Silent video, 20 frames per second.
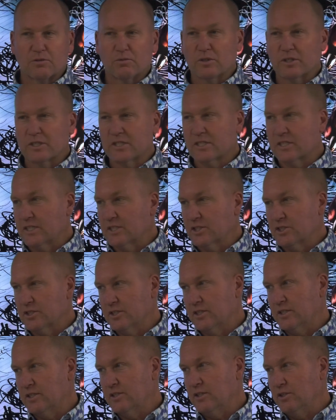were
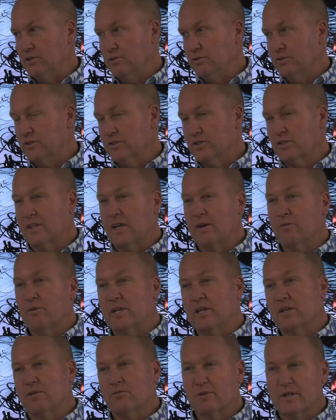essentially used so that we
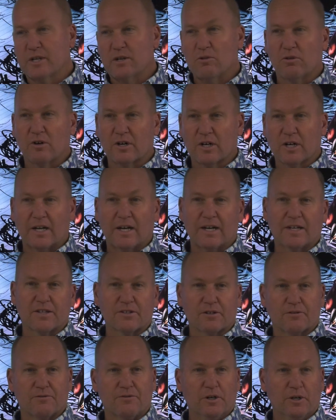could reorganize
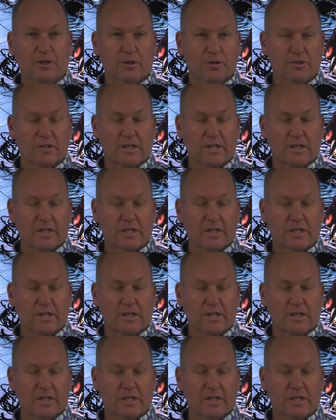our photos